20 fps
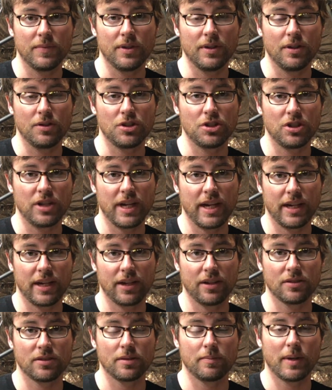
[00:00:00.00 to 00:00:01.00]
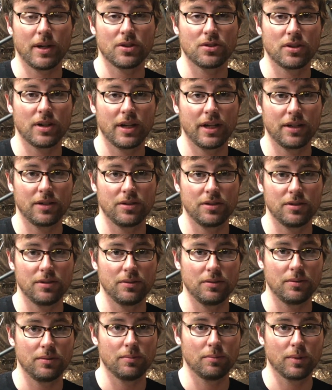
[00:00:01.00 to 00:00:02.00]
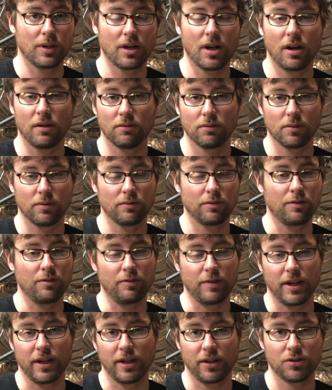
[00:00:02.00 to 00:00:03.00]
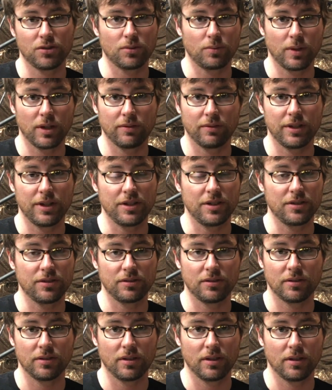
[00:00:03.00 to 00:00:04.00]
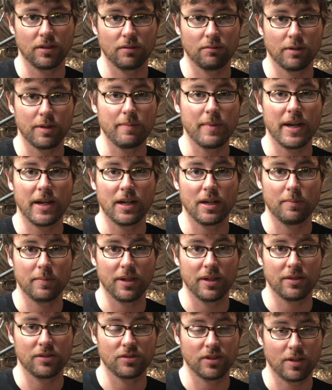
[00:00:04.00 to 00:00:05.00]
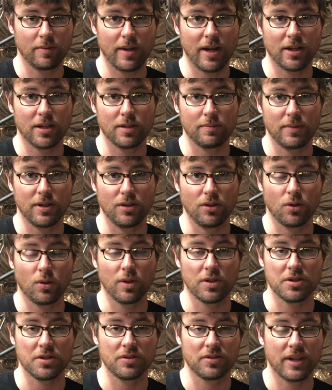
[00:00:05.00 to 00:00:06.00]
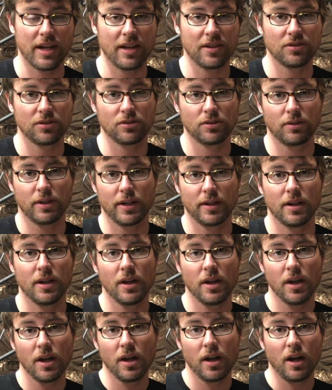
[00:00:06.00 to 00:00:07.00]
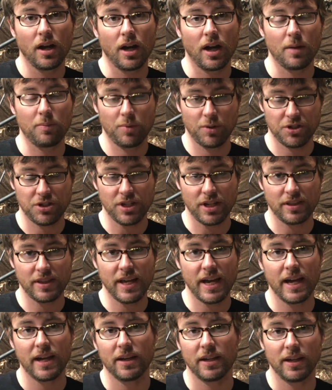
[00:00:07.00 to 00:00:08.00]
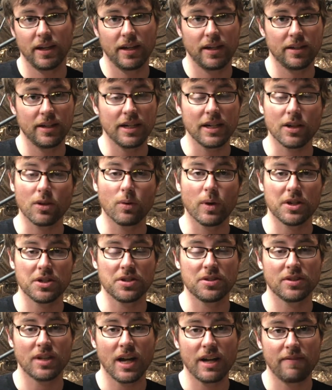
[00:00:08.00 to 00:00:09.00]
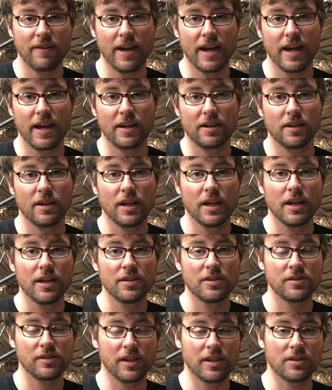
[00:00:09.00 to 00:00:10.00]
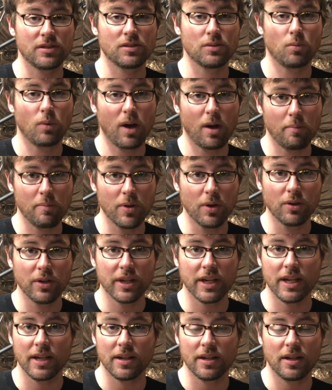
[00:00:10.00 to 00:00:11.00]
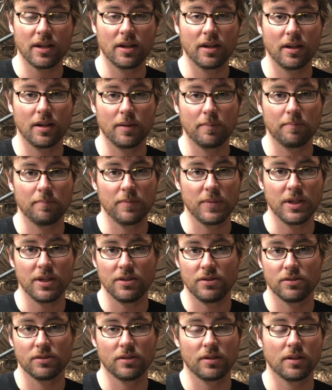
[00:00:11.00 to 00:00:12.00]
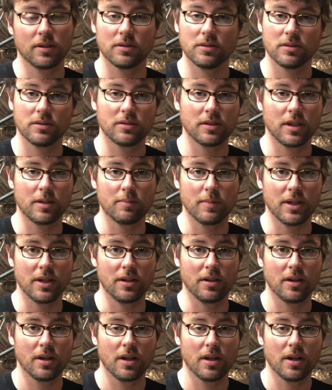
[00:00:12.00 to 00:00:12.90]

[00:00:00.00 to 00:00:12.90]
shenanigans about trying to recover them from FedEx or whatever. He just remade them and sent them out to me, no questions asked. So I appreciate that, and any questions I've had since while building it, he's sent me